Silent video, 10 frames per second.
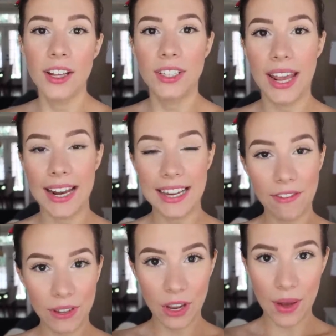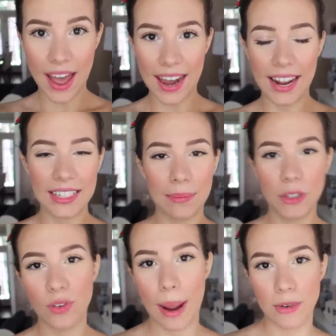So yeah, definitely go ahead and
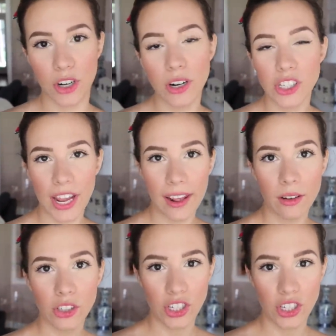subscribe to her channel.